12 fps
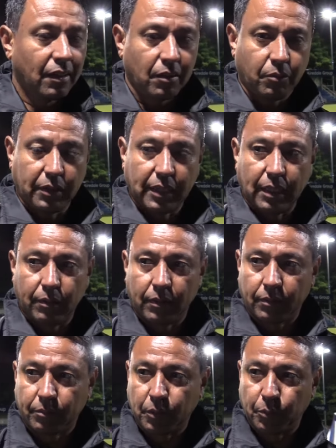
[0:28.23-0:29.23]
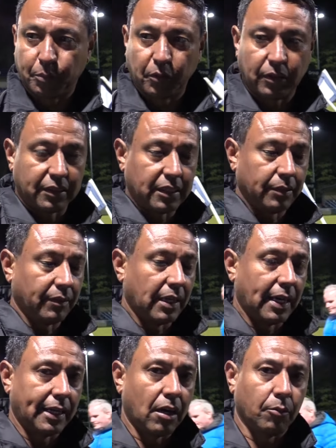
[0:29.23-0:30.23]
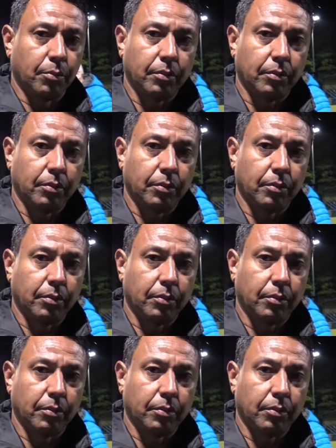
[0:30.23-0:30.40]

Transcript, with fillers: the, uh, we put the team the line up.